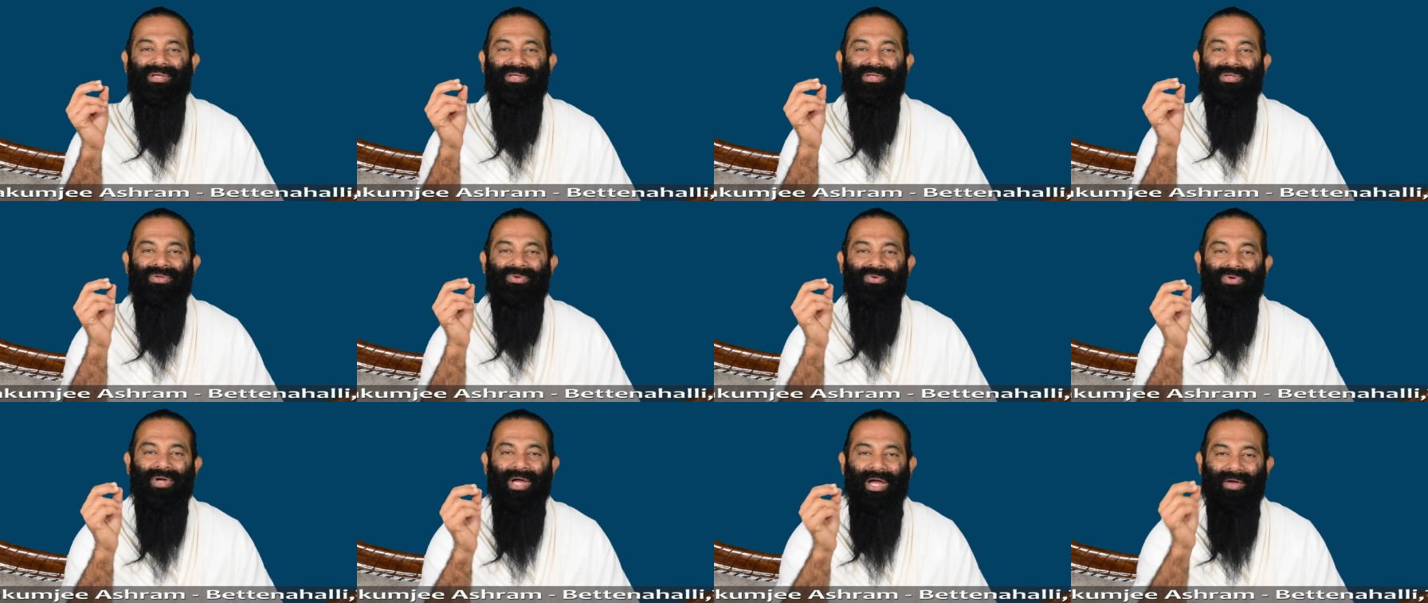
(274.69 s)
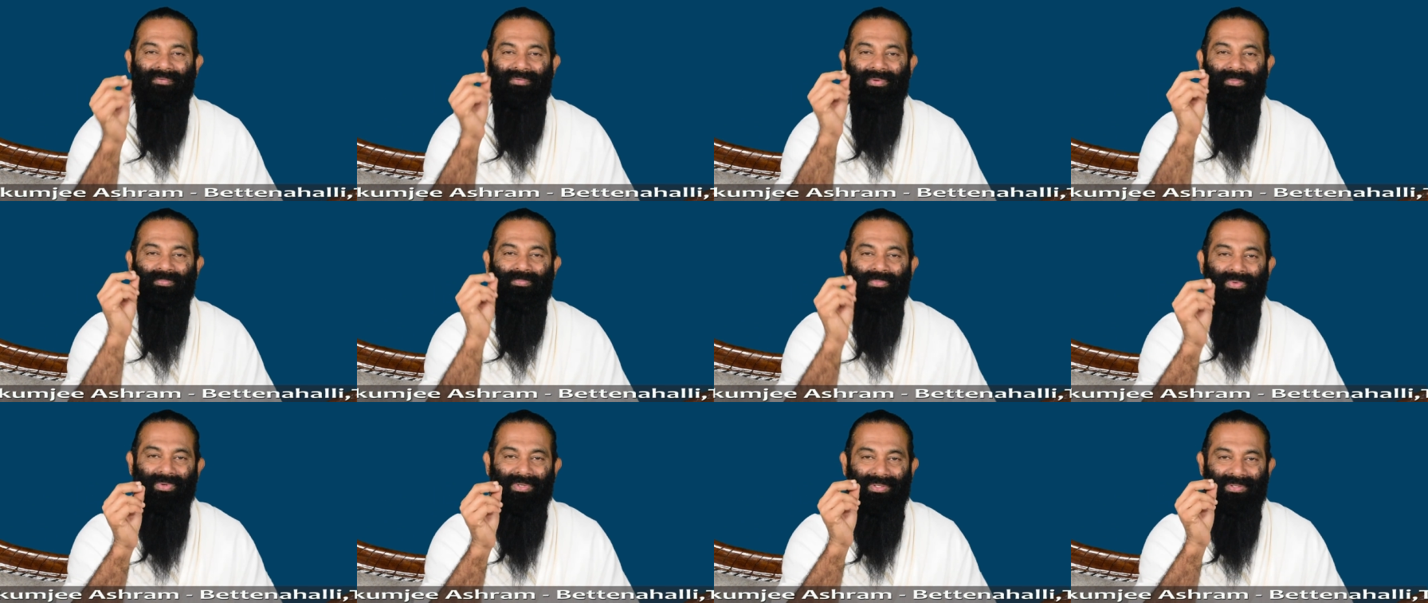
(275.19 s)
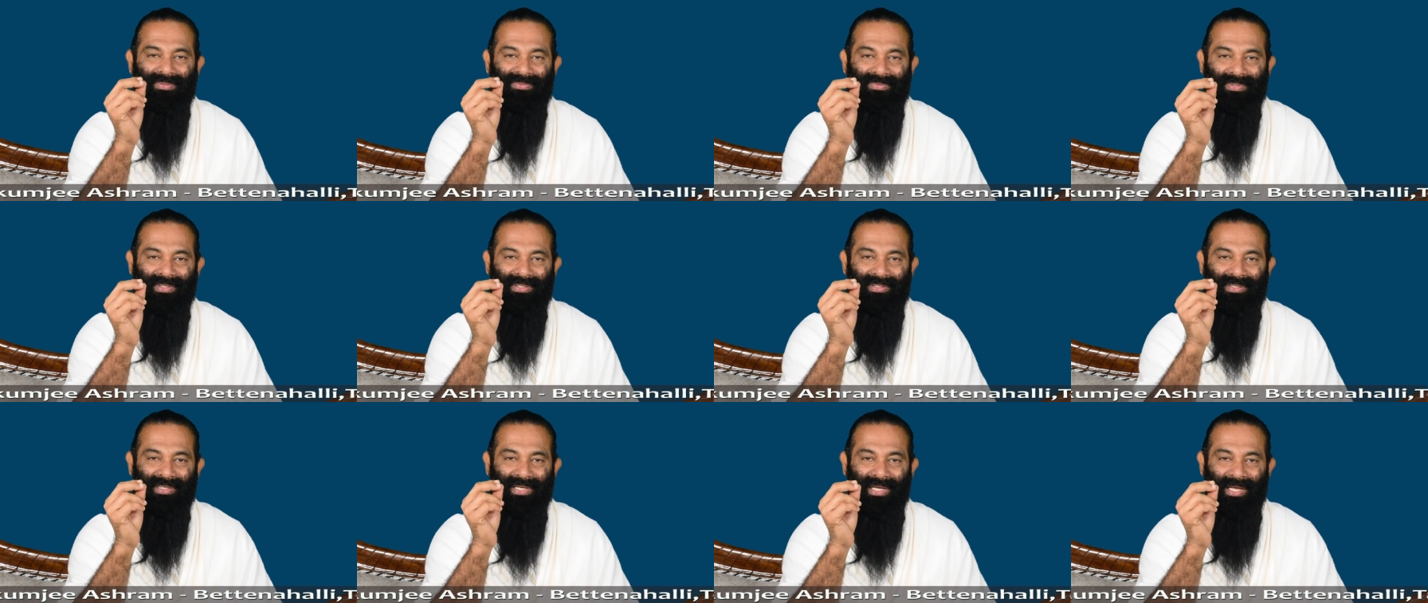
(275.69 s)
you have a book,
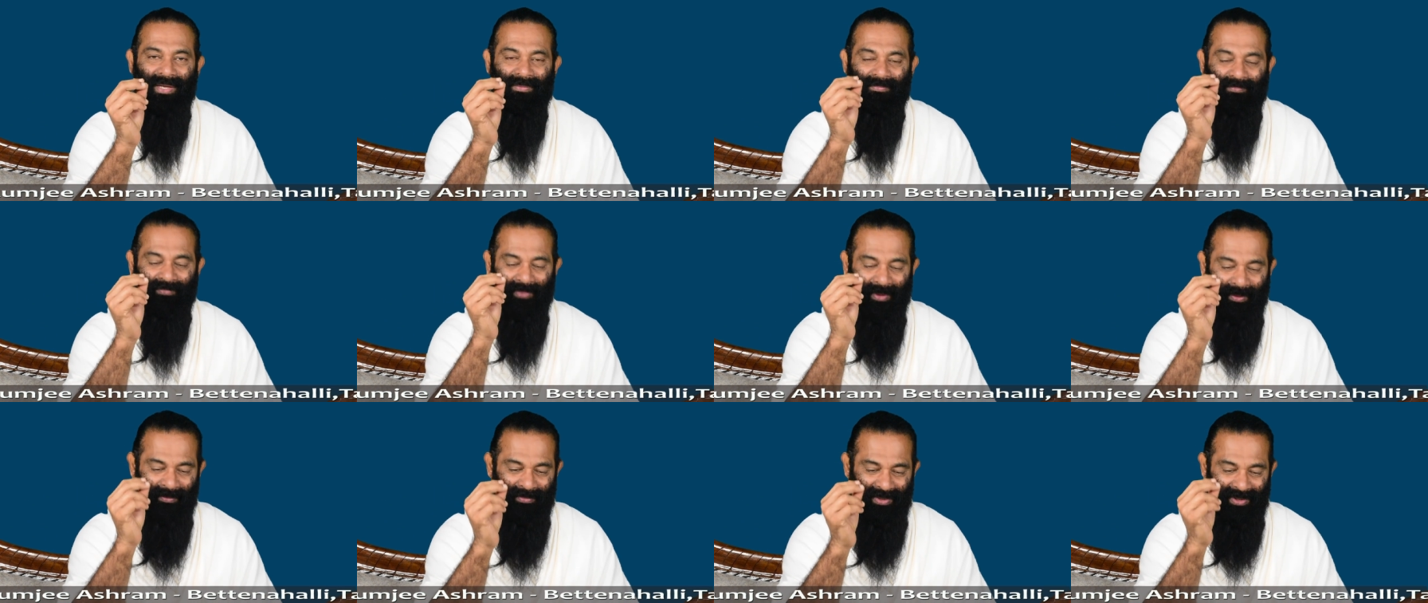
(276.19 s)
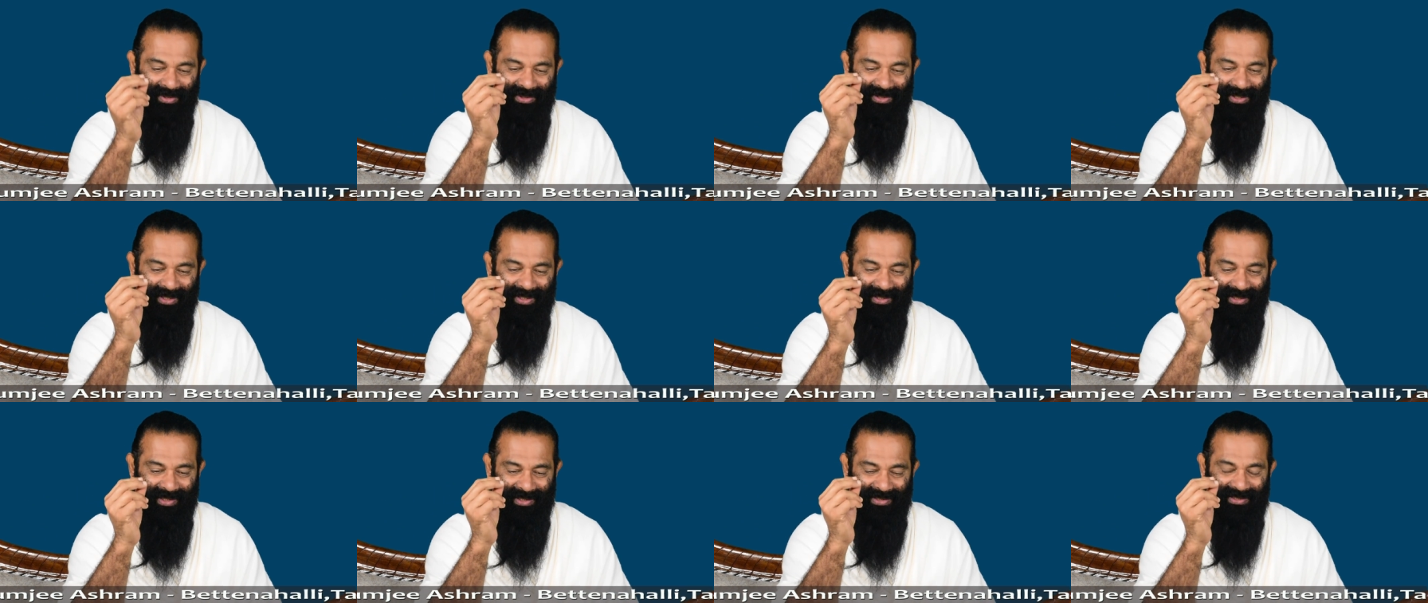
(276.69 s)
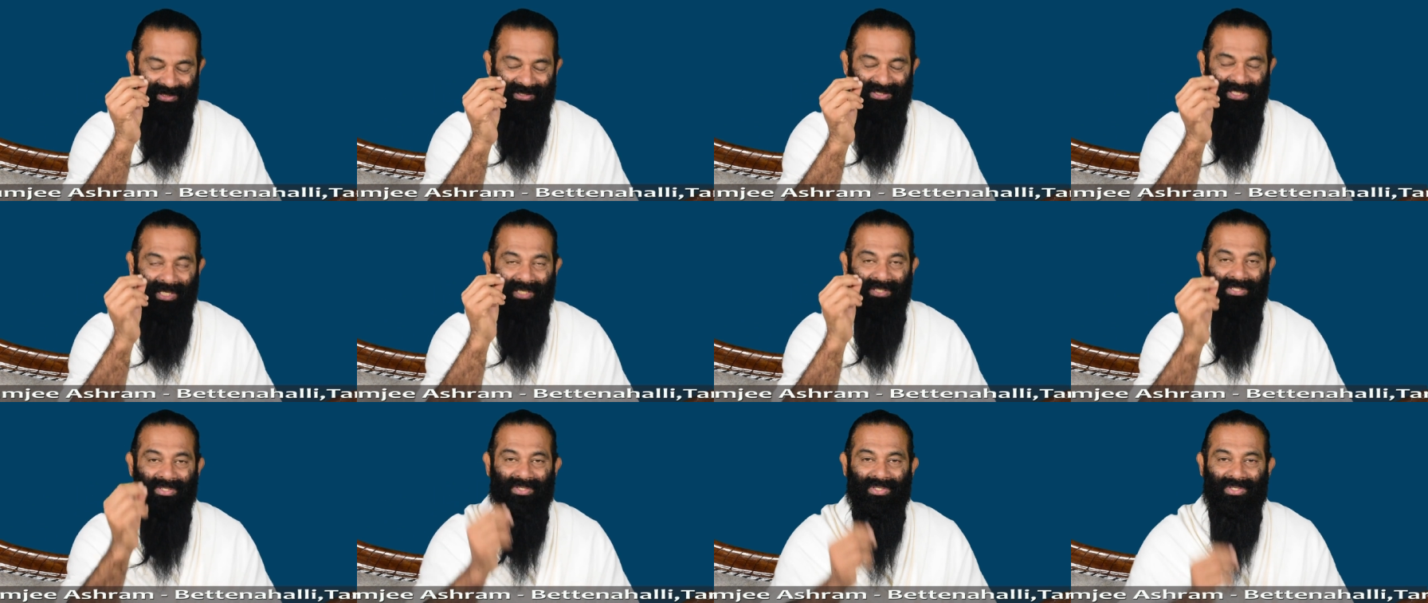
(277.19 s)
a publishing has
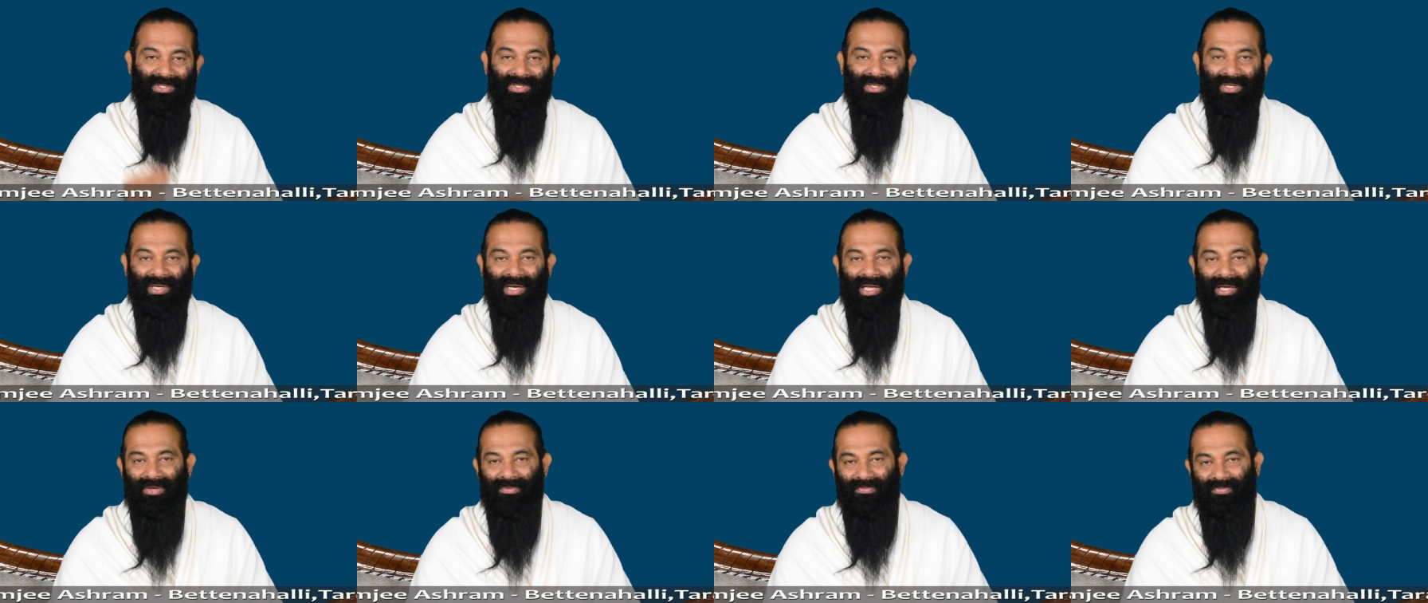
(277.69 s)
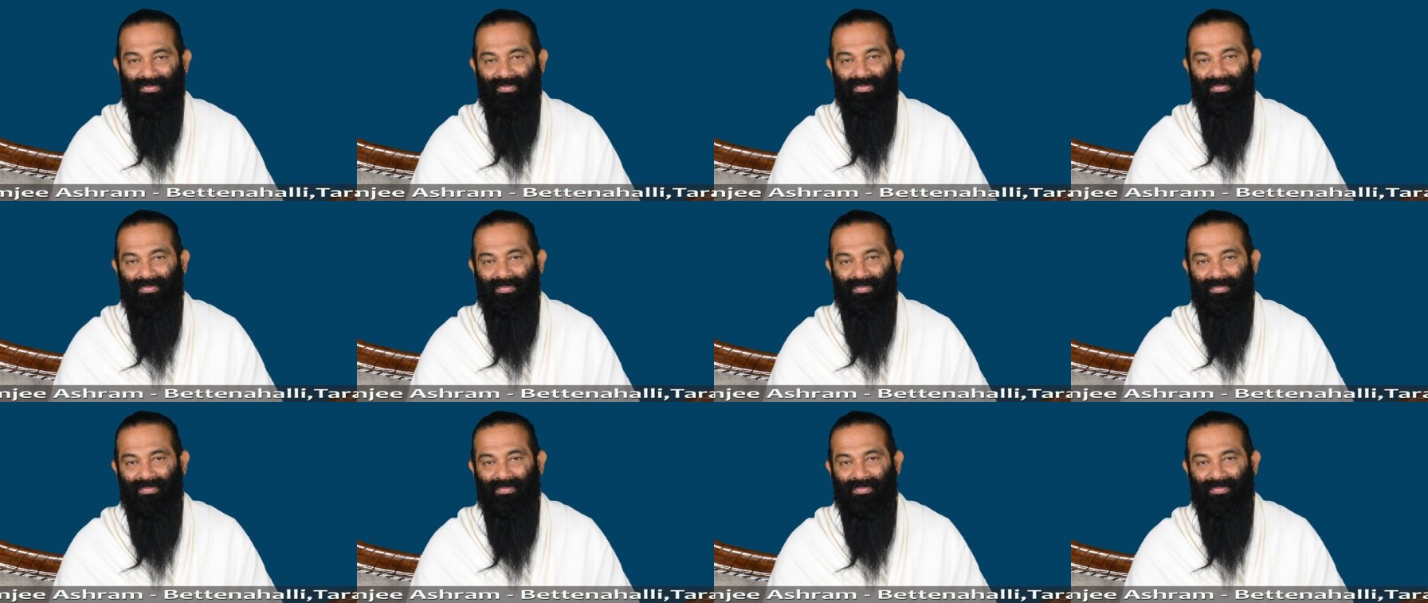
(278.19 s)
started in your life.